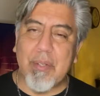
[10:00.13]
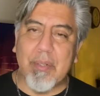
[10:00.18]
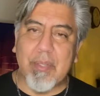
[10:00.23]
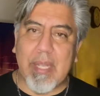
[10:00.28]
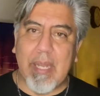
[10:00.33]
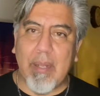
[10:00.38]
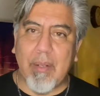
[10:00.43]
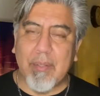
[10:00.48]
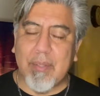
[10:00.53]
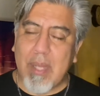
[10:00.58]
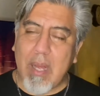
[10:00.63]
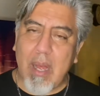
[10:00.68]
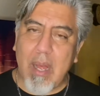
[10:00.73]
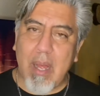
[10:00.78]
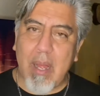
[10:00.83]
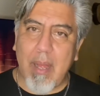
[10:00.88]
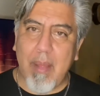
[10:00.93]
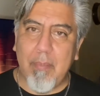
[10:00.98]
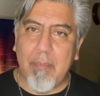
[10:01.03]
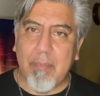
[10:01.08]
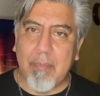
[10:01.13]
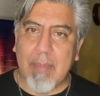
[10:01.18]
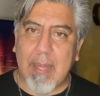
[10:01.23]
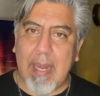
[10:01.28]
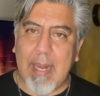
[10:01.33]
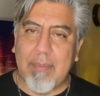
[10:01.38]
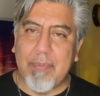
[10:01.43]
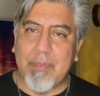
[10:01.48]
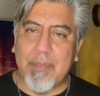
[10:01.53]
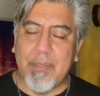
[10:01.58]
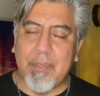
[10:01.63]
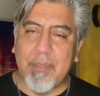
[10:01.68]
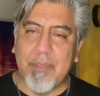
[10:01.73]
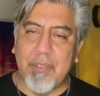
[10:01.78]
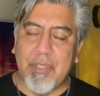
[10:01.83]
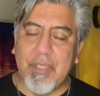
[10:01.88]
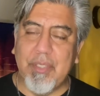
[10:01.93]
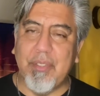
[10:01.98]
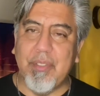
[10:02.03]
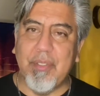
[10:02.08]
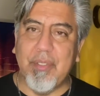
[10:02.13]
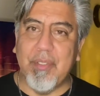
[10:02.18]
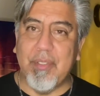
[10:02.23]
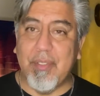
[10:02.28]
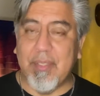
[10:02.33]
tell time after Jesus'